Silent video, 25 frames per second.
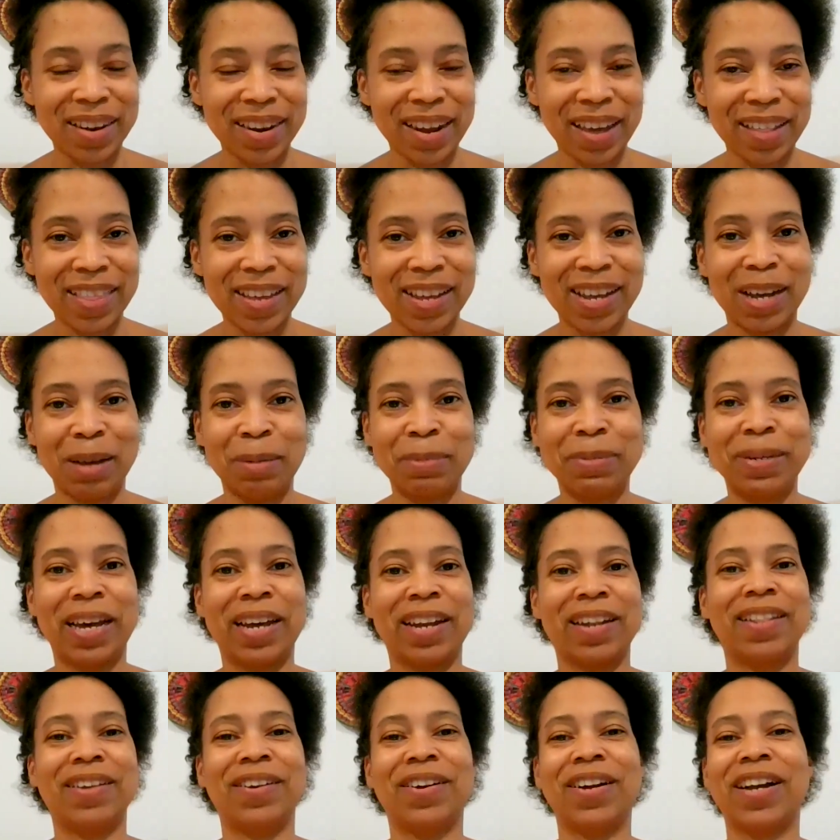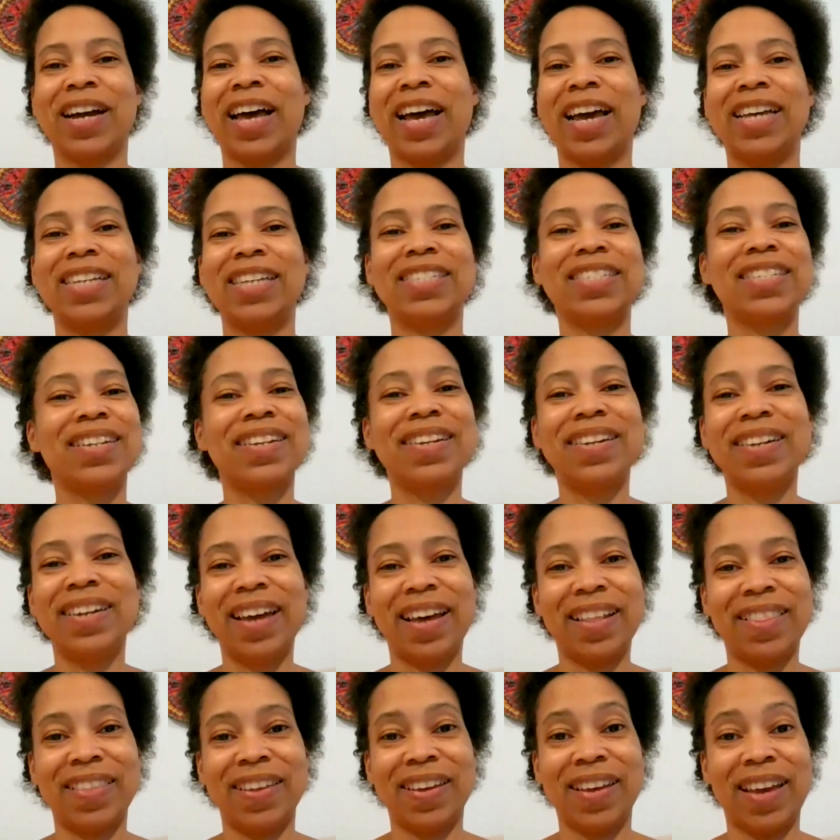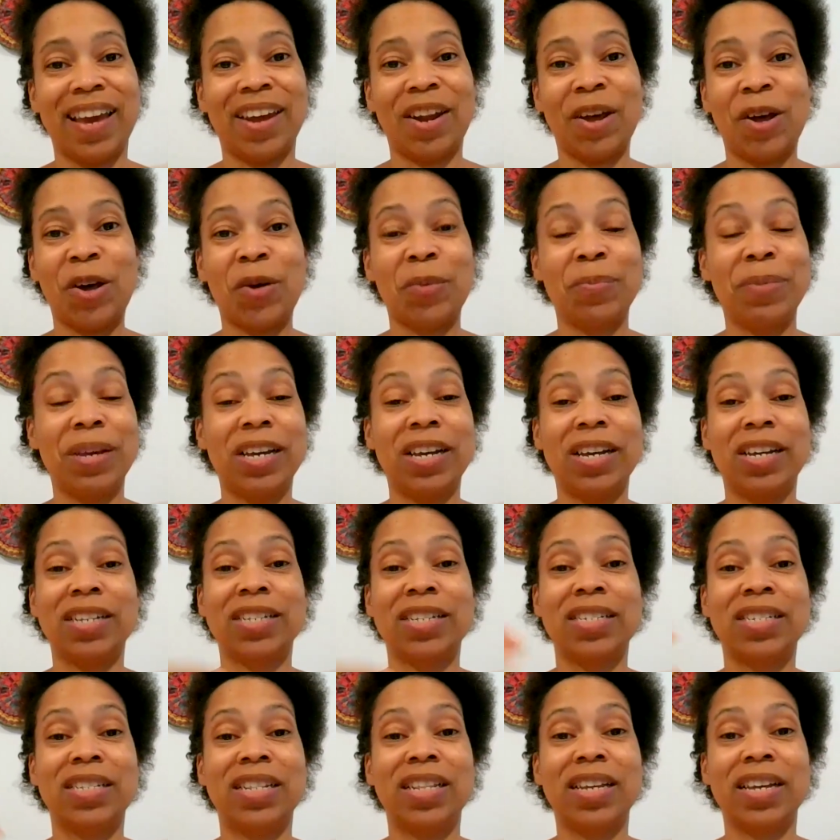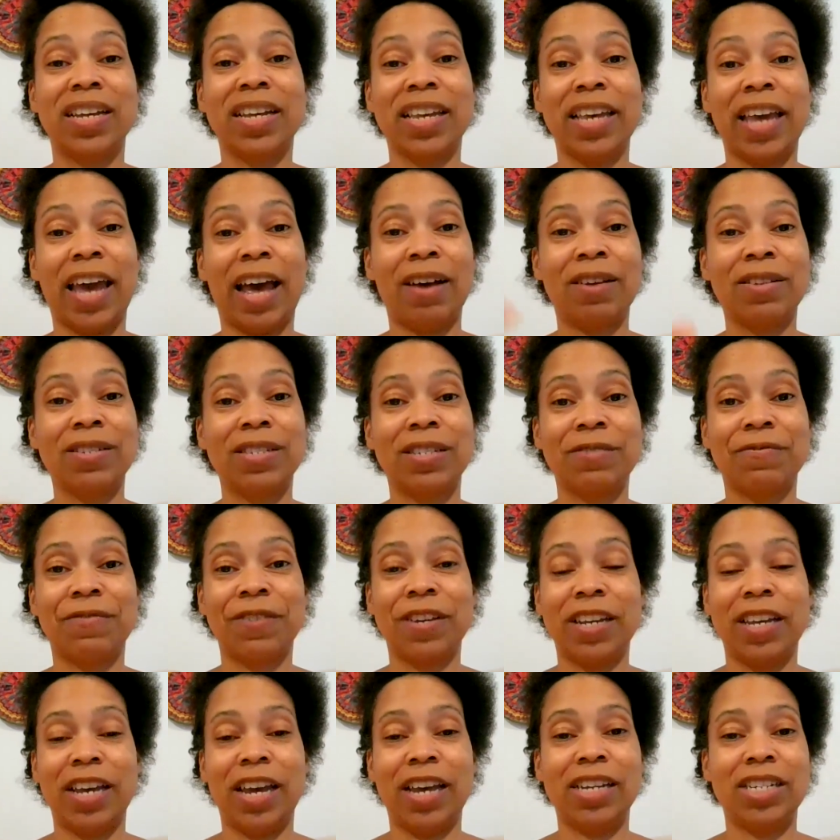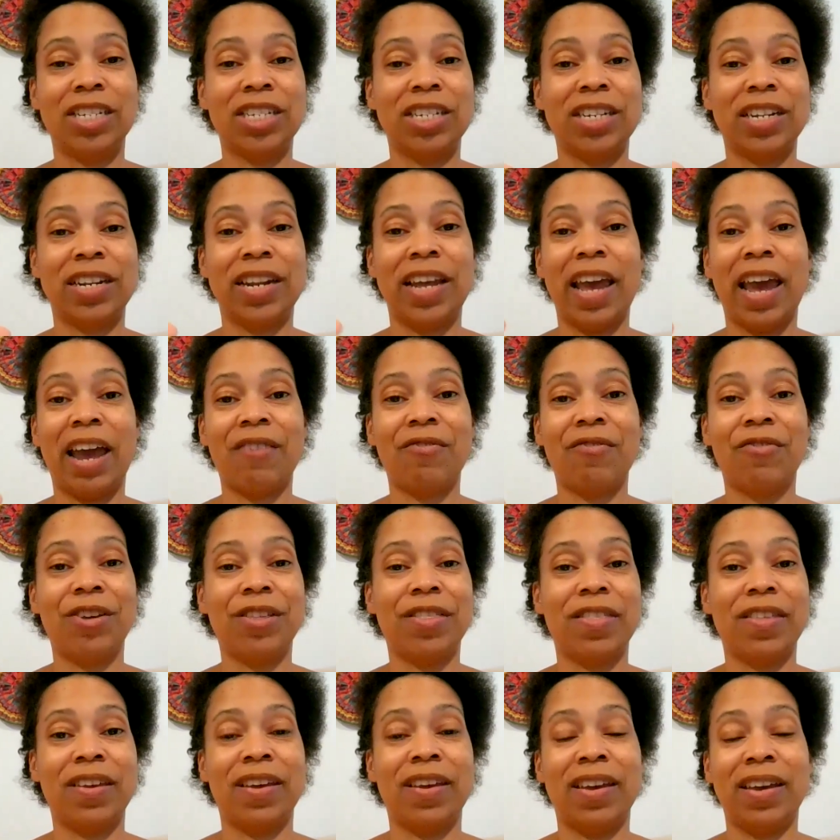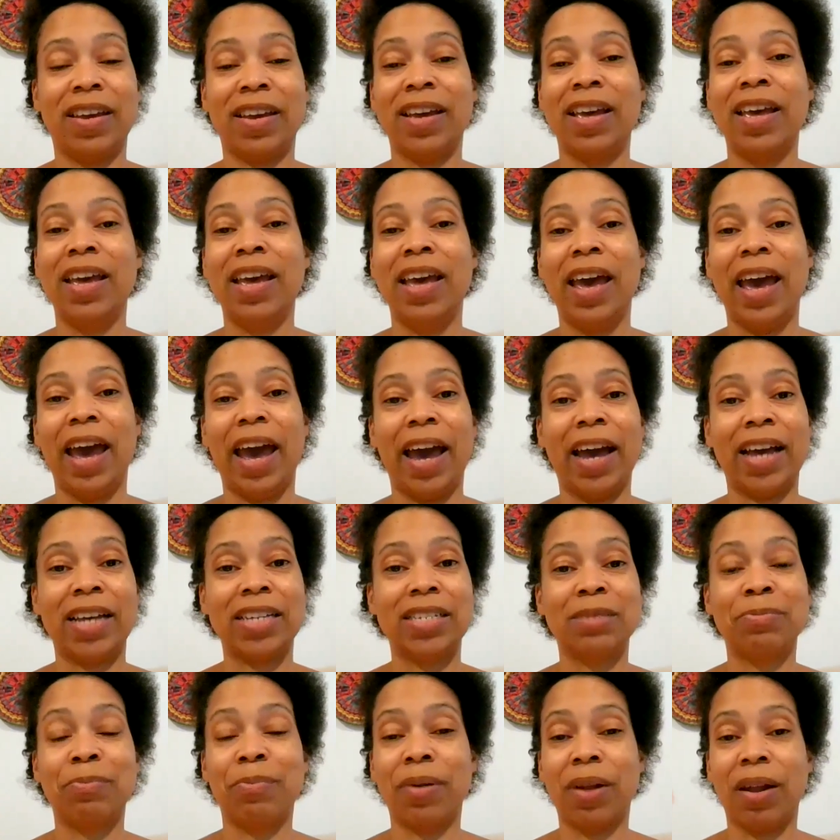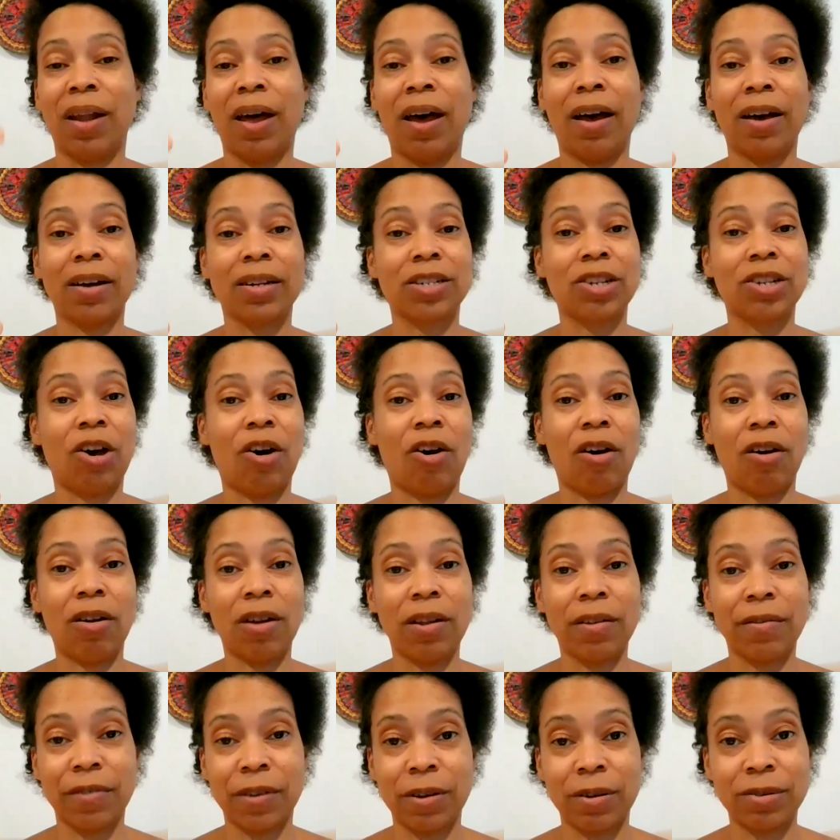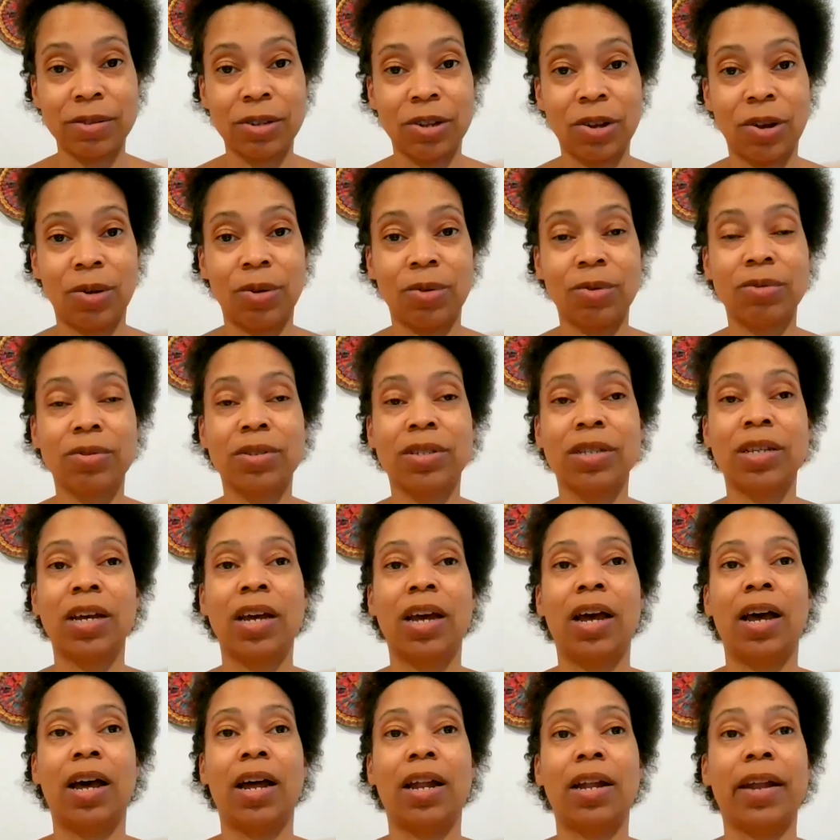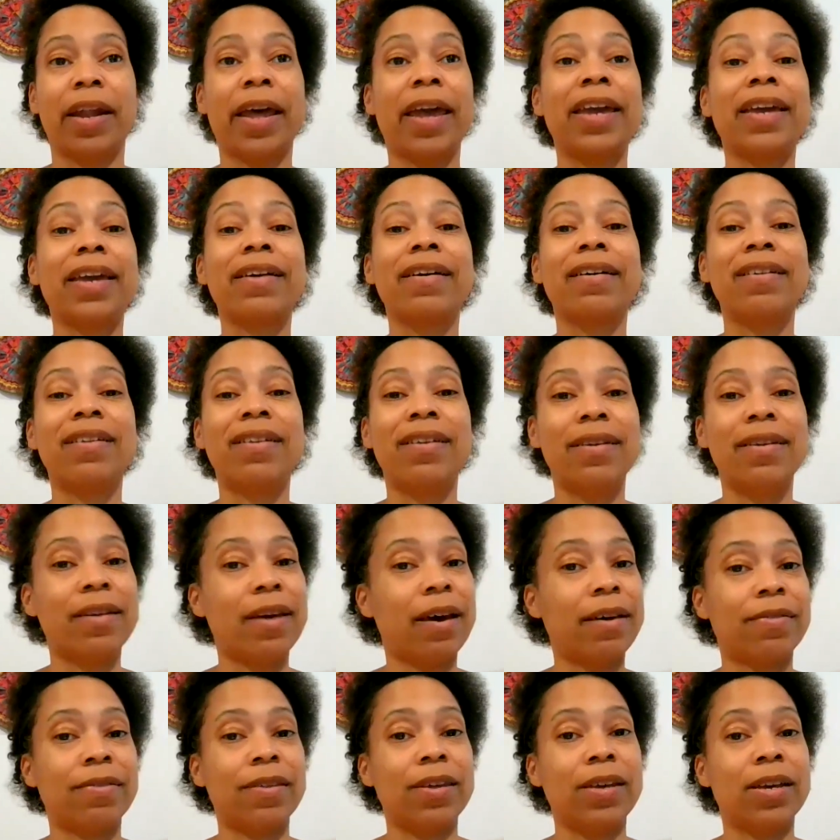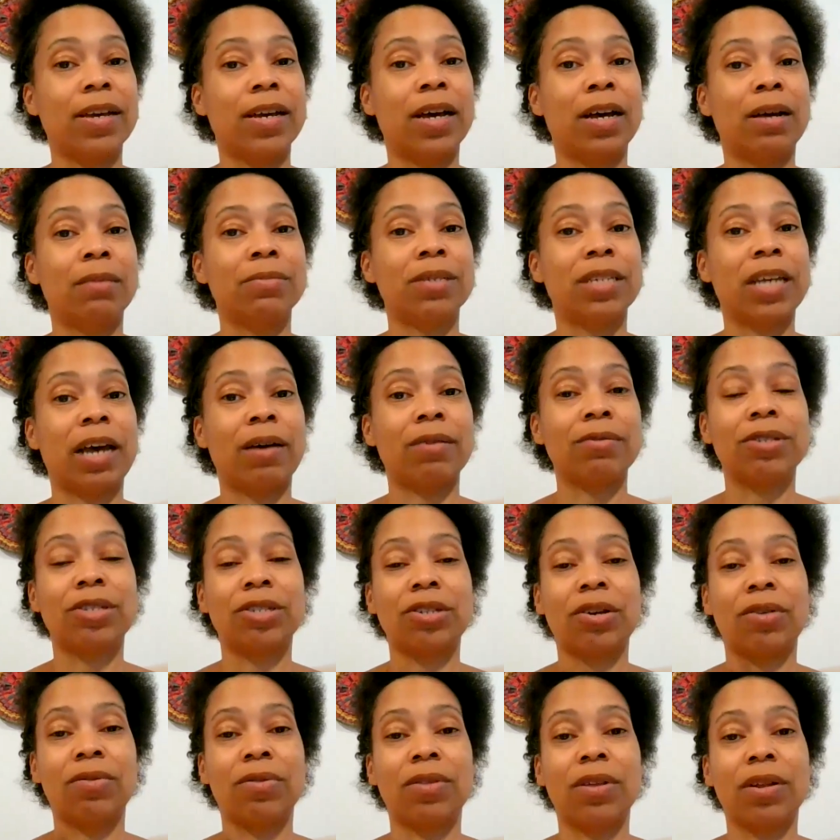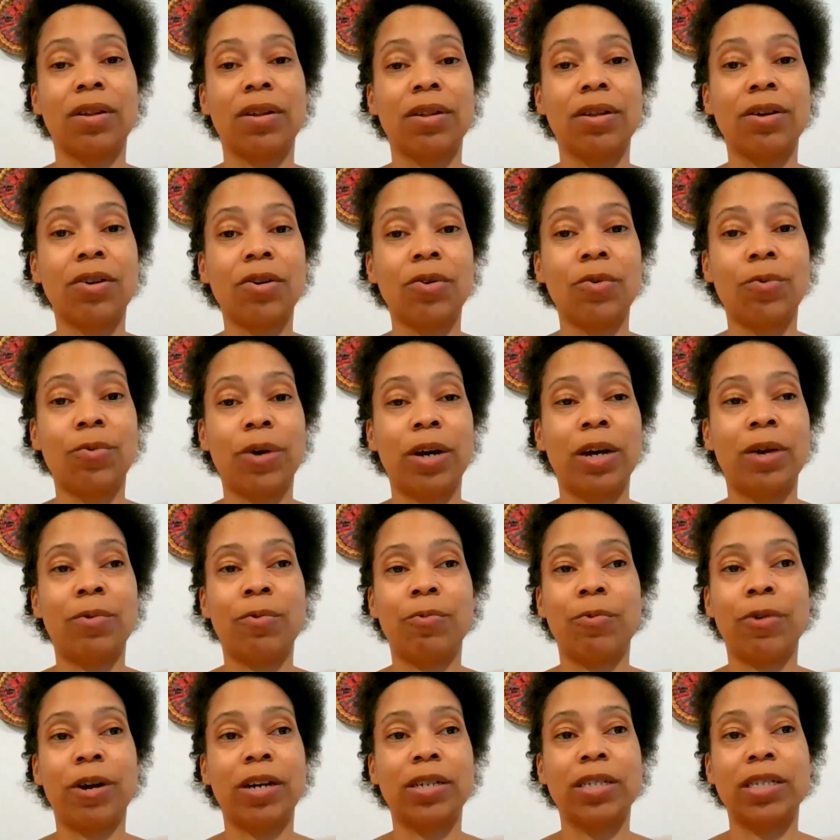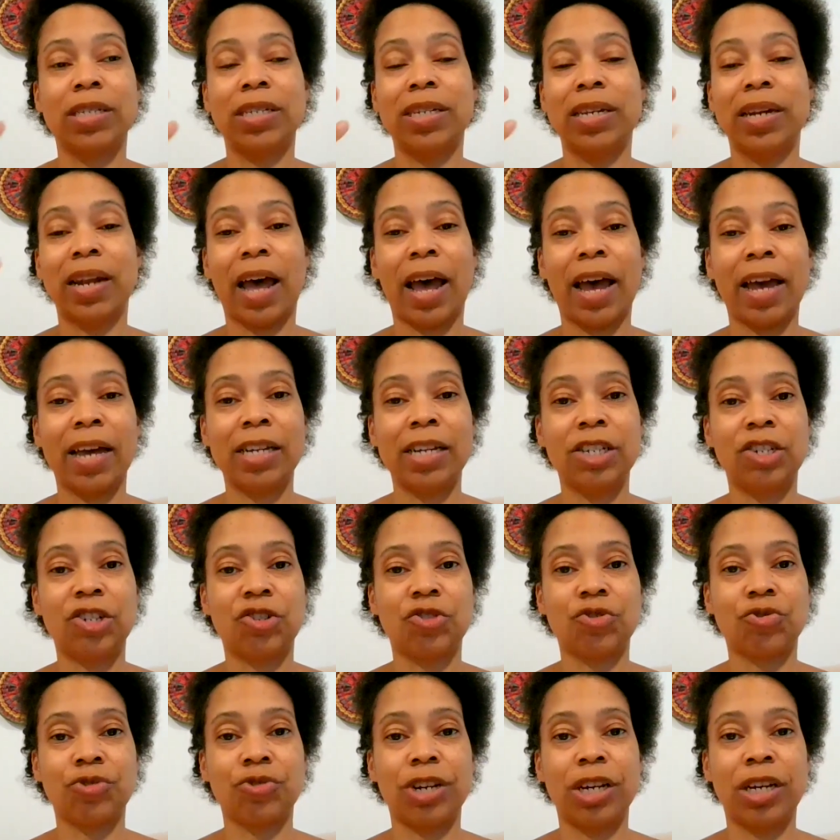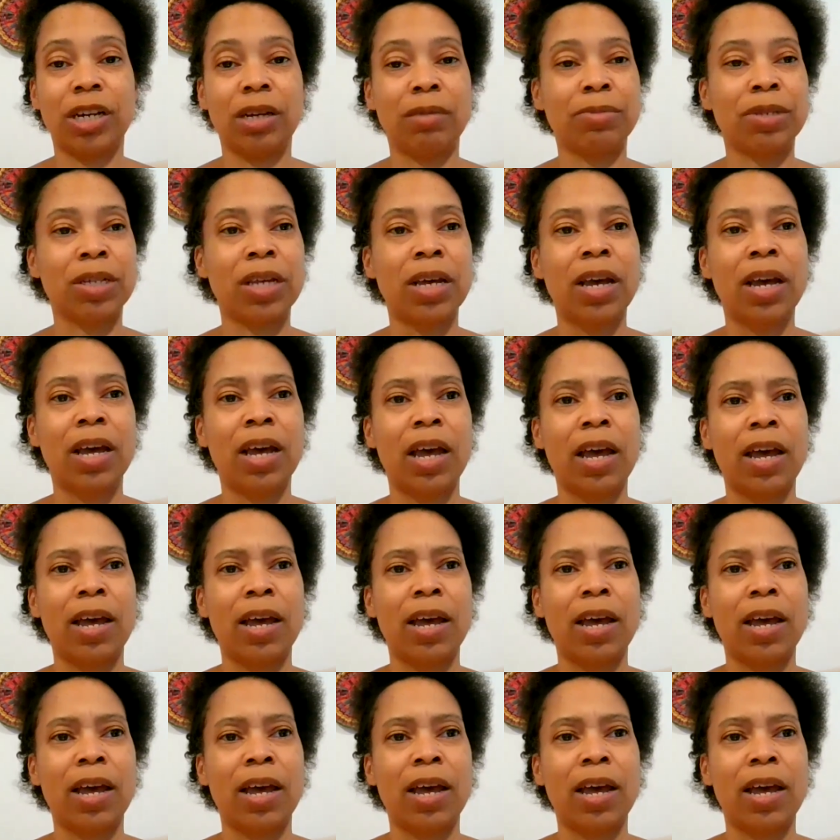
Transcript: Nothing comes out of there, guys. Nothing at all, because the calcification and everything has blocked all of those holes. Like nothing comes out. So the little one where it's 9 streams,